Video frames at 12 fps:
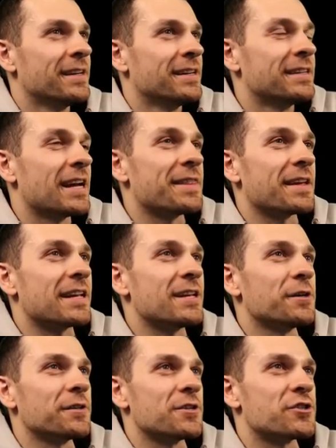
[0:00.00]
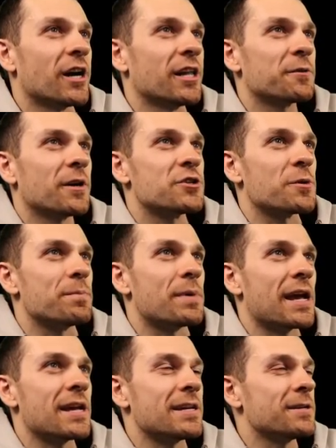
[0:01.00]
And the eel, the Jolly Roger
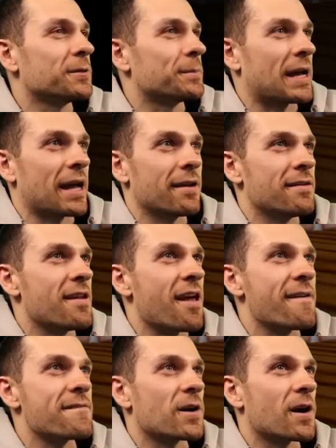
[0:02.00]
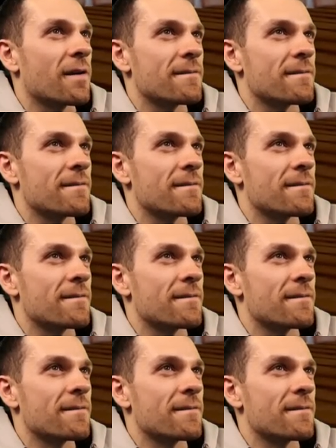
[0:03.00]
Bay eel, man. Never.